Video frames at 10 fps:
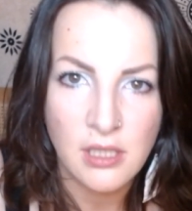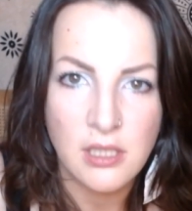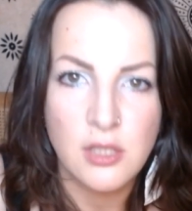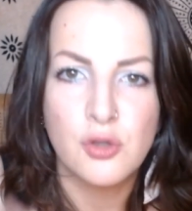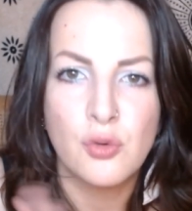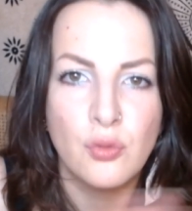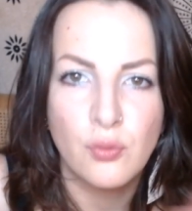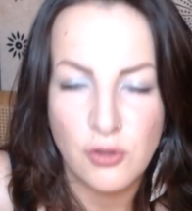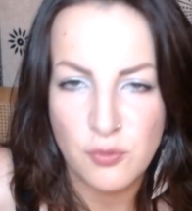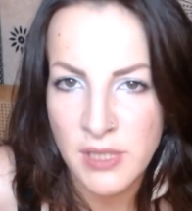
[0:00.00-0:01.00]
It's
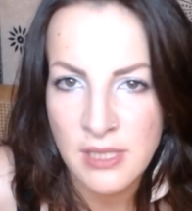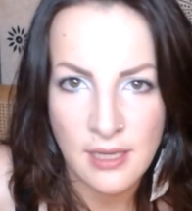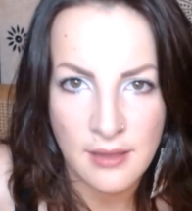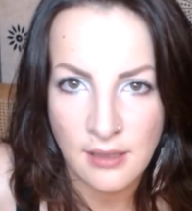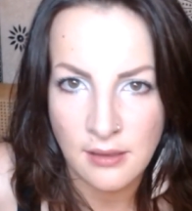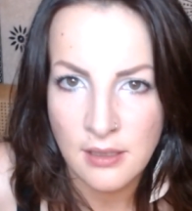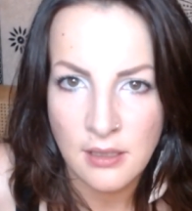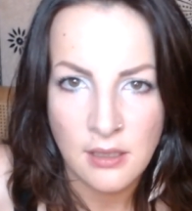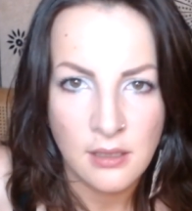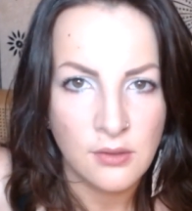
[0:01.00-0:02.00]
always been like that.
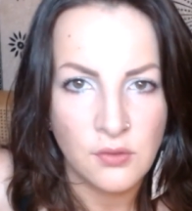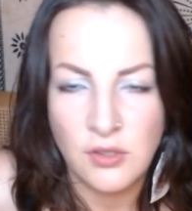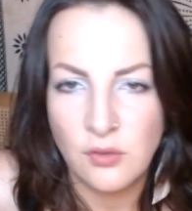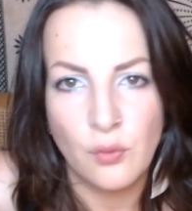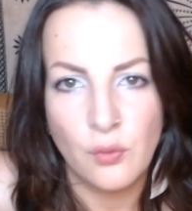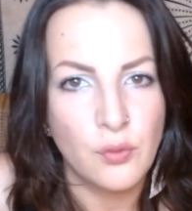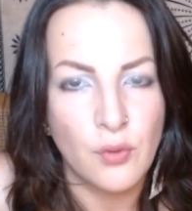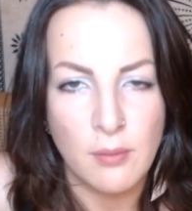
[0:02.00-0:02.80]
Since when we were